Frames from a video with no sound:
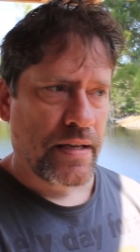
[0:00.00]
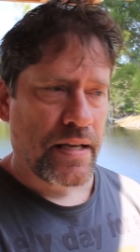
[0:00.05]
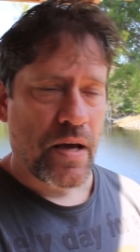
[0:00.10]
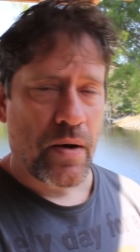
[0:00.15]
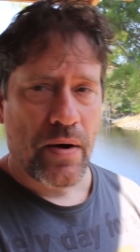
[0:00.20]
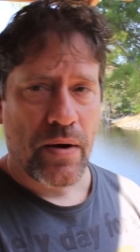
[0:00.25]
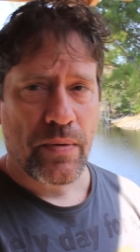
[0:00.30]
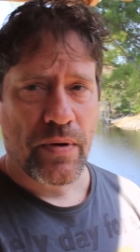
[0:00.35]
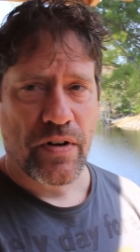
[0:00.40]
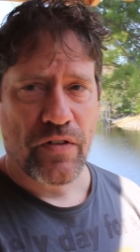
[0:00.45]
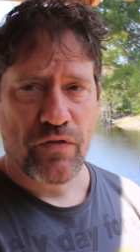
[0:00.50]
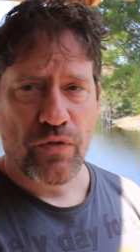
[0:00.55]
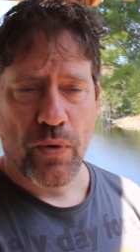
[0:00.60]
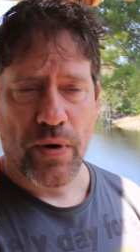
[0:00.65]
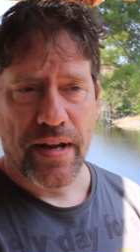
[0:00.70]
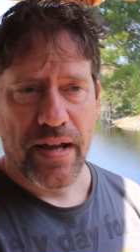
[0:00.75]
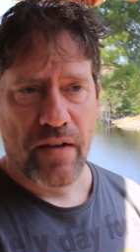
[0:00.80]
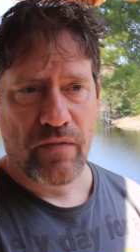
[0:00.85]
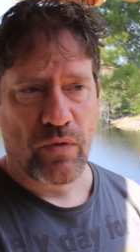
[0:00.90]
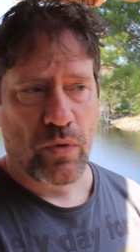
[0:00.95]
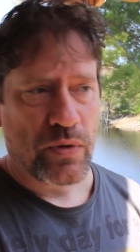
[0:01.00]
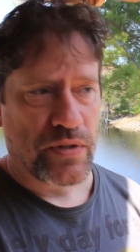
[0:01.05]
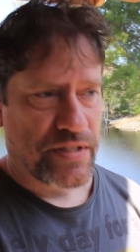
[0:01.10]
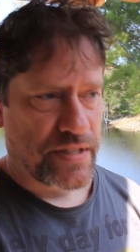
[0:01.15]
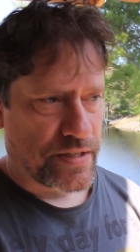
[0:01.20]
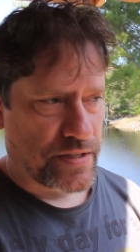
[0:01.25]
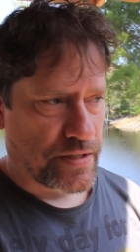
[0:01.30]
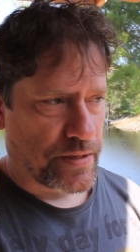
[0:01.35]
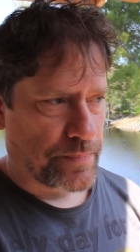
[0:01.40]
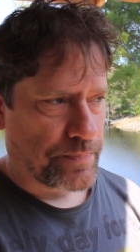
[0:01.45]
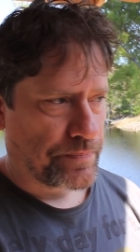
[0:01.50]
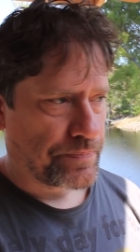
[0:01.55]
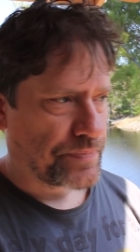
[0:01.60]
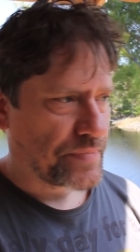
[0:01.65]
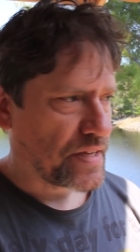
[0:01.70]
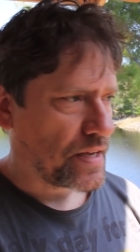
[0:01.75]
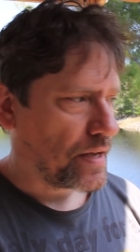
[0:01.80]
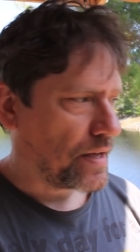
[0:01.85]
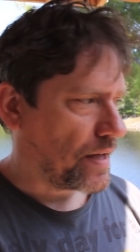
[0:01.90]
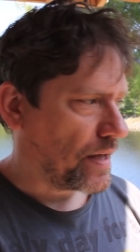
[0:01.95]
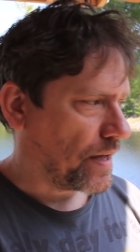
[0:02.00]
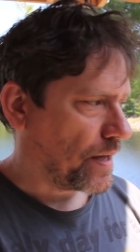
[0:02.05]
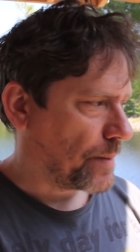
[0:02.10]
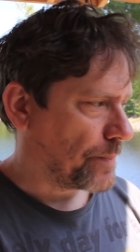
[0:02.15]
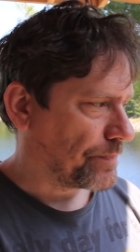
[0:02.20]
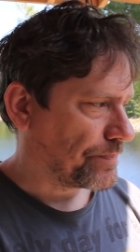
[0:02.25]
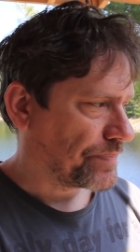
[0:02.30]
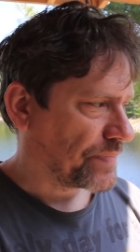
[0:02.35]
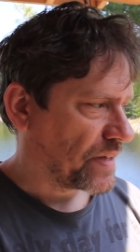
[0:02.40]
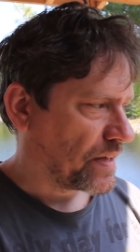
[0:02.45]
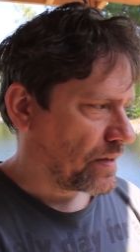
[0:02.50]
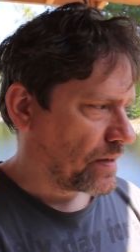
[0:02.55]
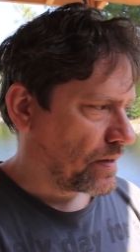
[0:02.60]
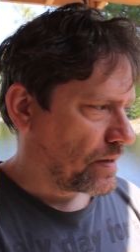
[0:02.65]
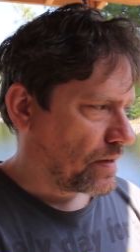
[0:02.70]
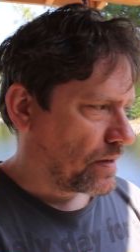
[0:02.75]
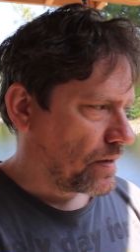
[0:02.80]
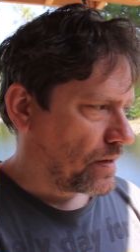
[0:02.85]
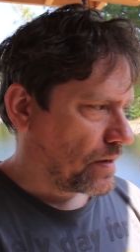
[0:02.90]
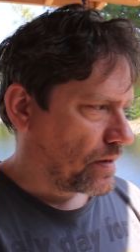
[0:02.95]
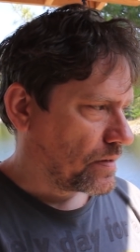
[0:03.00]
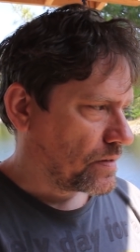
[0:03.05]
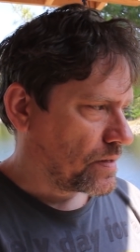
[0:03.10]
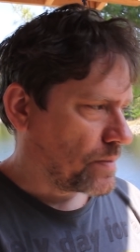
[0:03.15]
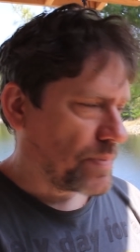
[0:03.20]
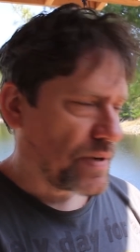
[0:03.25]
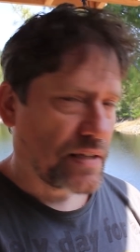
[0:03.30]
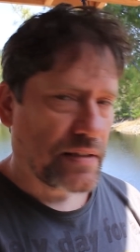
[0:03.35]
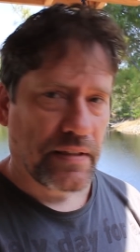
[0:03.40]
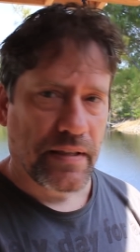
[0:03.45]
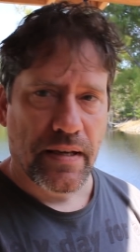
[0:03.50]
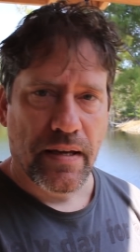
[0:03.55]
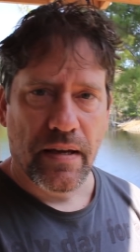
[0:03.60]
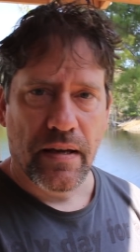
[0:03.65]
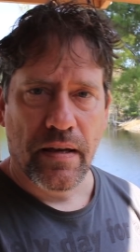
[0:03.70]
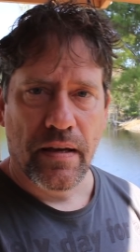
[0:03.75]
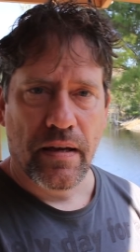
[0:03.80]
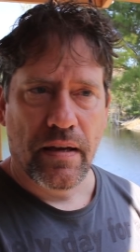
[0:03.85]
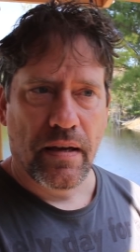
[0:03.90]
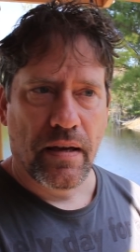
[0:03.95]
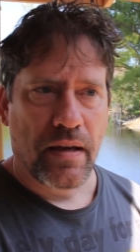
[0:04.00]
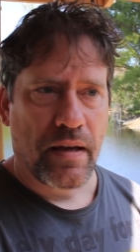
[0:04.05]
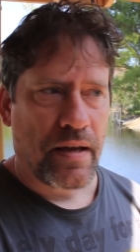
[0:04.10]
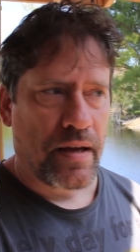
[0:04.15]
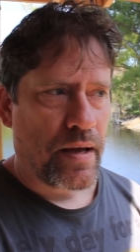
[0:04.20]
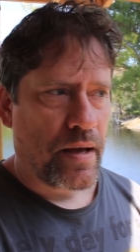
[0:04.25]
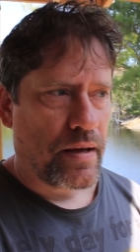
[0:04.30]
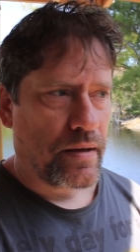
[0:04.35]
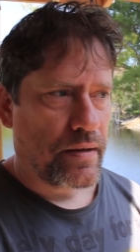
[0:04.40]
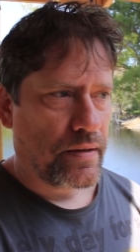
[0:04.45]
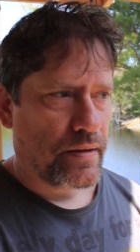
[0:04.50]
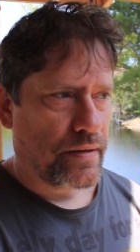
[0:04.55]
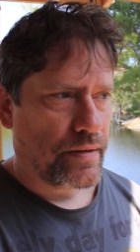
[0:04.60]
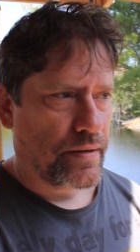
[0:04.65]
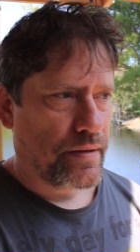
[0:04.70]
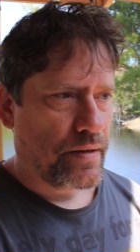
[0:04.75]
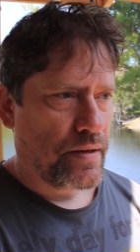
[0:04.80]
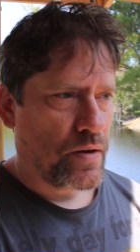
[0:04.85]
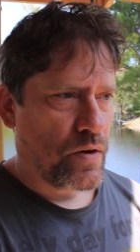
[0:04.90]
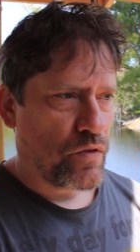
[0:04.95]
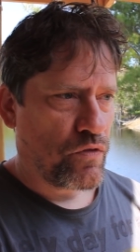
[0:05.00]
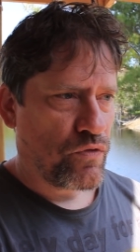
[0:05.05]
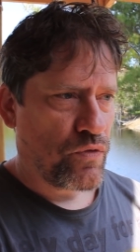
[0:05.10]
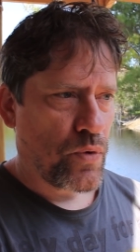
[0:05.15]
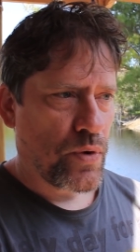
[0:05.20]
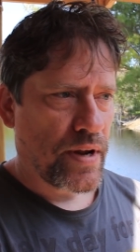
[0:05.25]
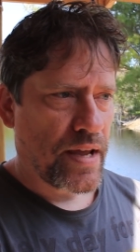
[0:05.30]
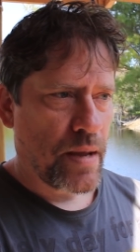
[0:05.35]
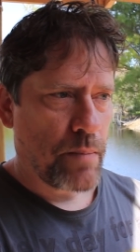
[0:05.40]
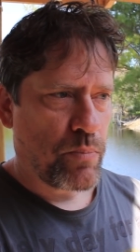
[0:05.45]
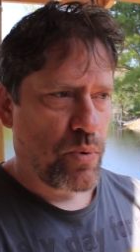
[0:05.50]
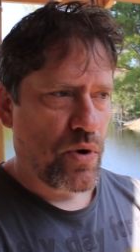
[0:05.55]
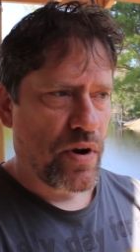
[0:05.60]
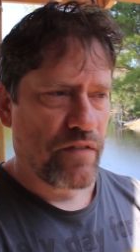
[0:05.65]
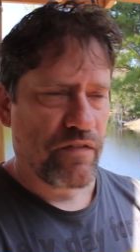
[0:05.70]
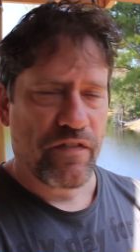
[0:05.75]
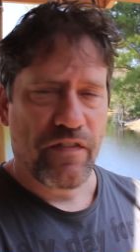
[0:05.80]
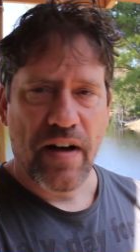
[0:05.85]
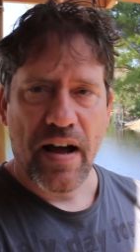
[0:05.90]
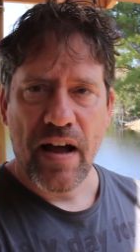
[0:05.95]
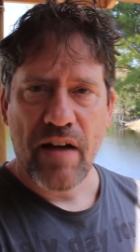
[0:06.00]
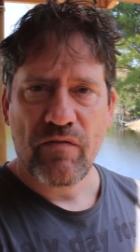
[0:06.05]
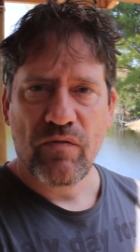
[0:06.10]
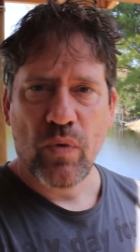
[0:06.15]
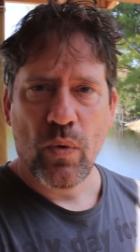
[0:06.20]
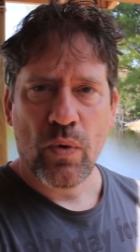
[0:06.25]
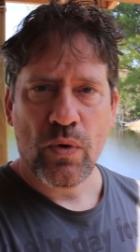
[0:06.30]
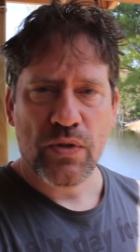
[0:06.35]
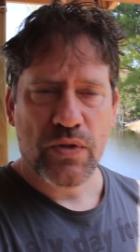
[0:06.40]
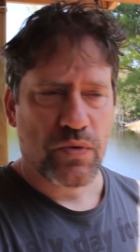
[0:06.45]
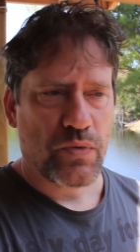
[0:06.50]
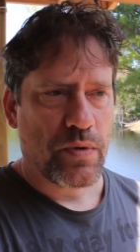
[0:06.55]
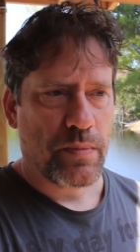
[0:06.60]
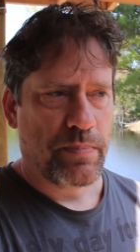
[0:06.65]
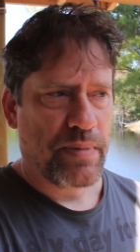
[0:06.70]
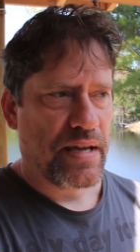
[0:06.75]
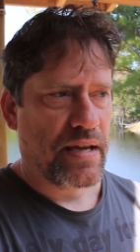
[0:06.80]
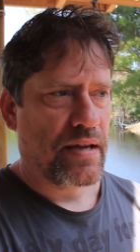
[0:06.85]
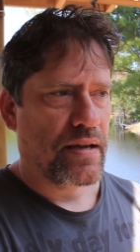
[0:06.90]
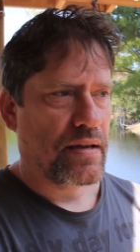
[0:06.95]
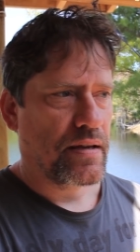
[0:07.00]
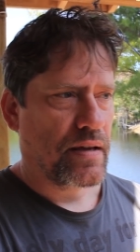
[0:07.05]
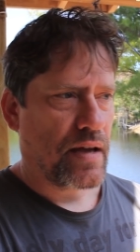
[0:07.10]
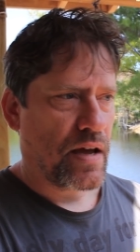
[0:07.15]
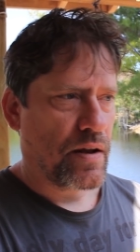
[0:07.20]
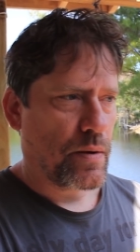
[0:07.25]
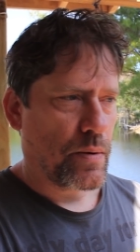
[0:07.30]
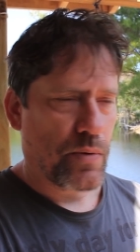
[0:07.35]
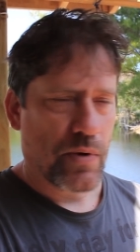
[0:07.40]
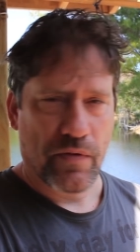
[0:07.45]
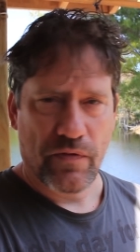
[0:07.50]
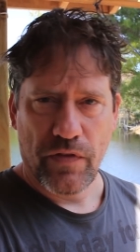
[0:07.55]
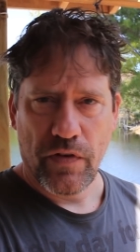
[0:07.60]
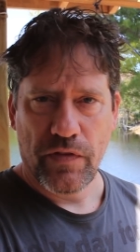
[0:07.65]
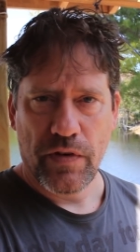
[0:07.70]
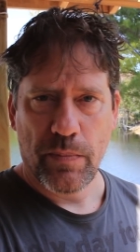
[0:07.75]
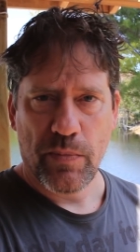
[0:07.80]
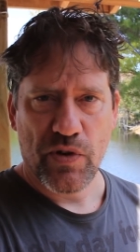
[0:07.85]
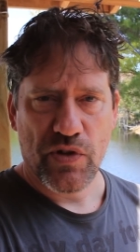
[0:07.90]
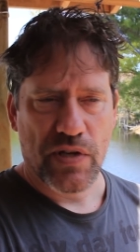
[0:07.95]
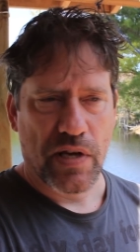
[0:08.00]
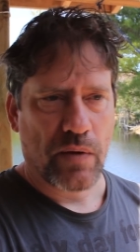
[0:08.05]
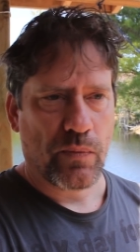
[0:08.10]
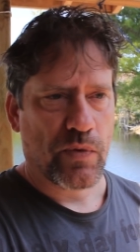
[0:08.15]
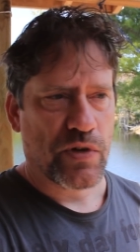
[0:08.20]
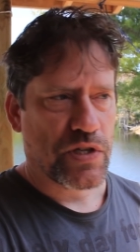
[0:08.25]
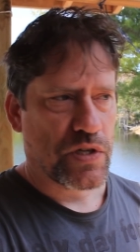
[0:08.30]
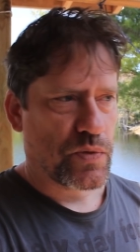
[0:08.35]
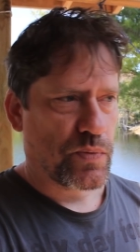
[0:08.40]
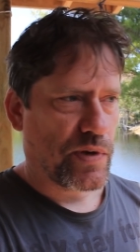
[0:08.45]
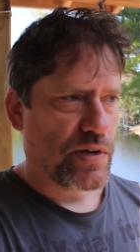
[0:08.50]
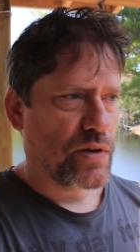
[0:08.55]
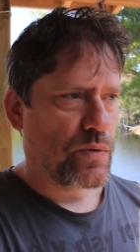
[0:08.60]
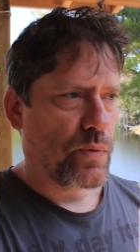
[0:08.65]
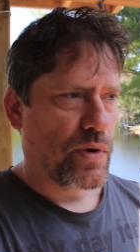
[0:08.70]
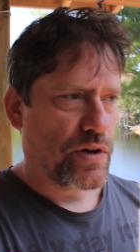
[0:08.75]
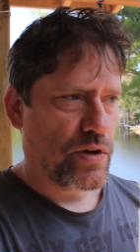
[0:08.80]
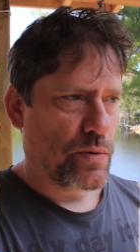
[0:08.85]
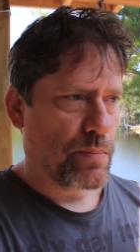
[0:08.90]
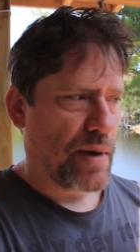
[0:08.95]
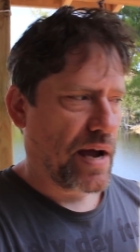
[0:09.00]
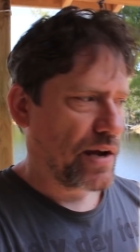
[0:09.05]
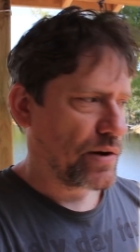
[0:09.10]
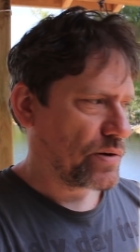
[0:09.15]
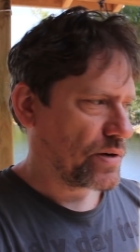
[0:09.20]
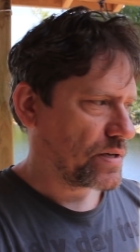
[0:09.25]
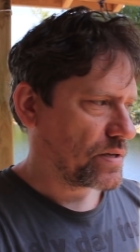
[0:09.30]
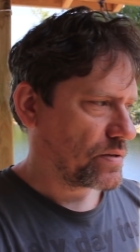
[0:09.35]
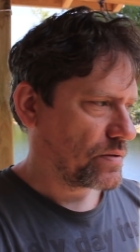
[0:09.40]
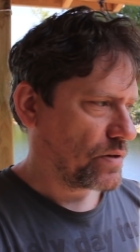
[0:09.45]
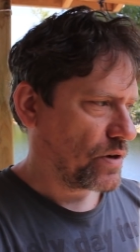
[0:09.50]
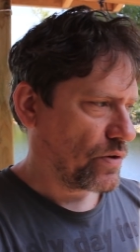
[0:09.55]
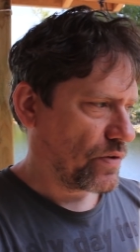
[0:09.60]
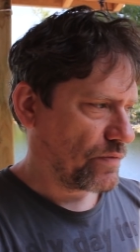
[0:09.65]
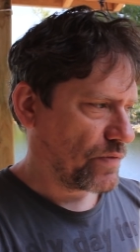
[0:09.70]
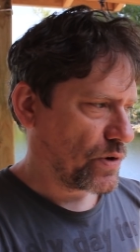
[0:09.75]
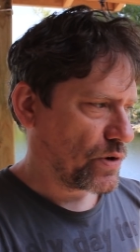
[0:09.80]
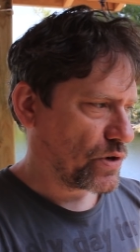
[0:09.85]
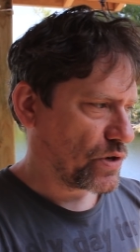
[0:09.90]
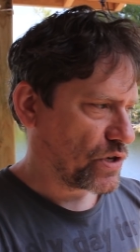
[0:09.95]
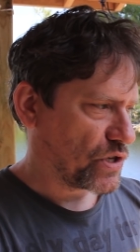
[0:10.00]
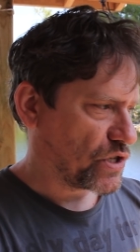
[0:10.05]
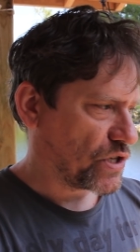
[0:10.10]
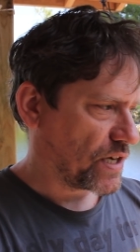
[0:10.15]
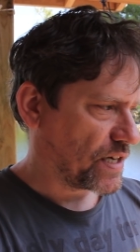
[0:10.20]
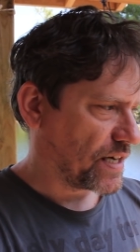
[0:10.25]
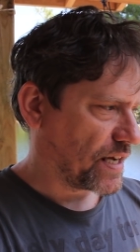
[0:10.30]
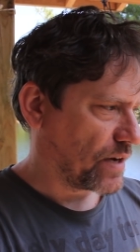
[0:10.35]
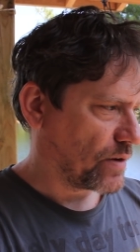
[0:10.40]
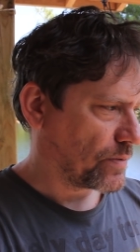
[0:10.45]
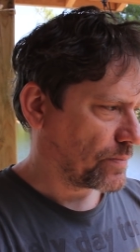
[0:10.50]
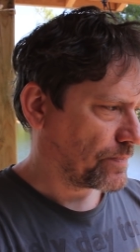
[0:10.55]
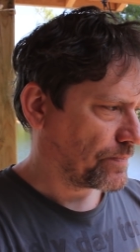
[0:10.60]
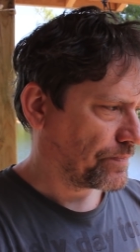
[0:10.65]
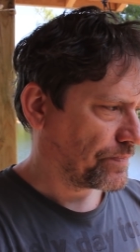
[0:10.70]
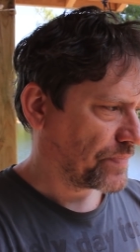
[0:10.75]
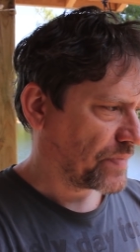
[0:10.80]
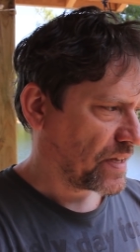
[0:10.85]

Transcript: Now I run a 48 volt system. Um, typically, uh, you know, 48.5 volts would be at around 50%, which is when you want your batteries, your inverter to shut down.